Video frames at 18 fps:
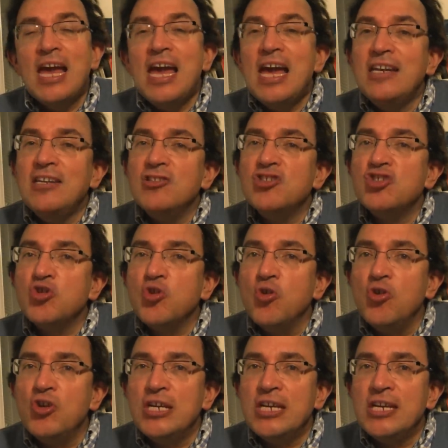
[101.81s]
And the
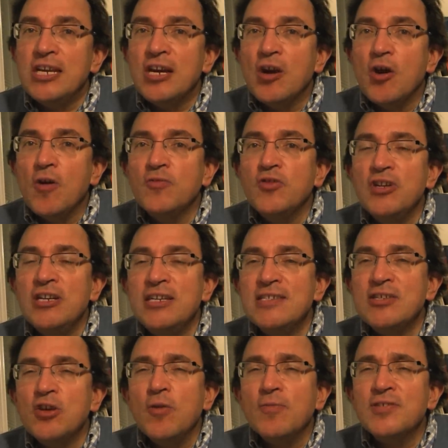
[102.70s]
story of the
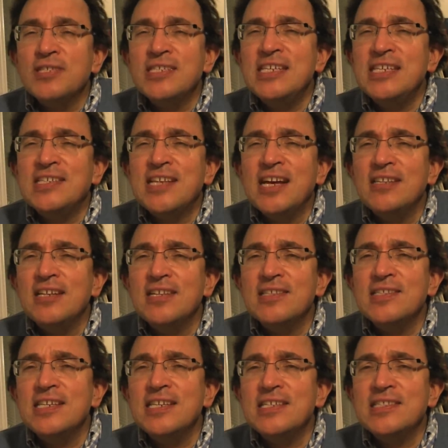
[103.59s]
rescue of
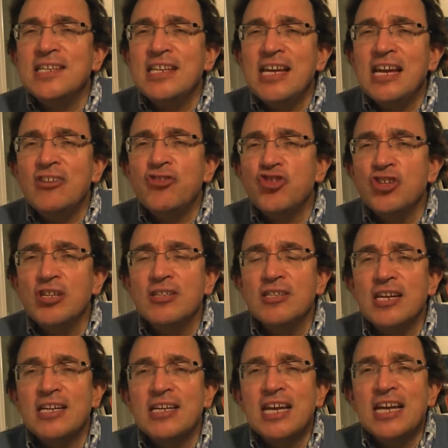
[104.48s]
669
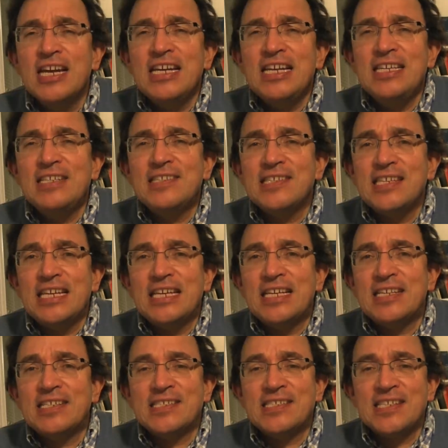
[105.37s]
children is
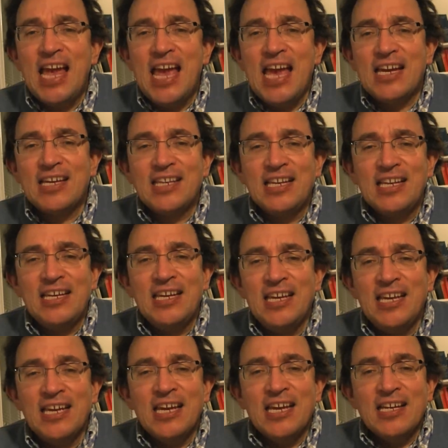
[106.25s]

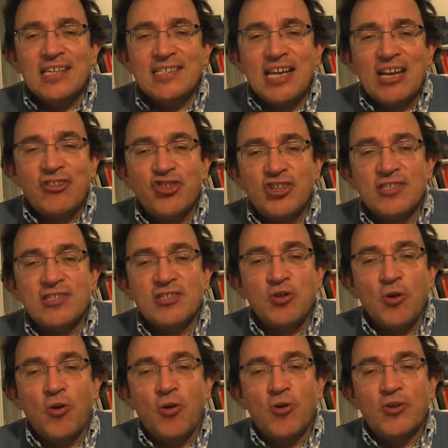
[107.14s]
exactly such a
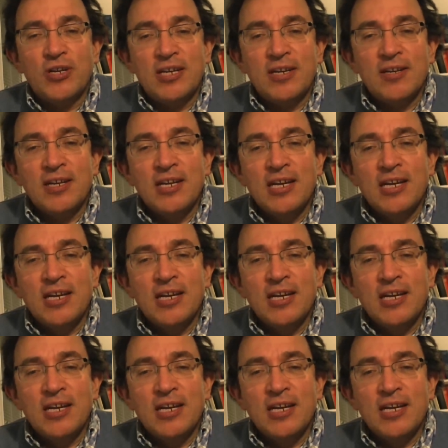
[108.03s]
story.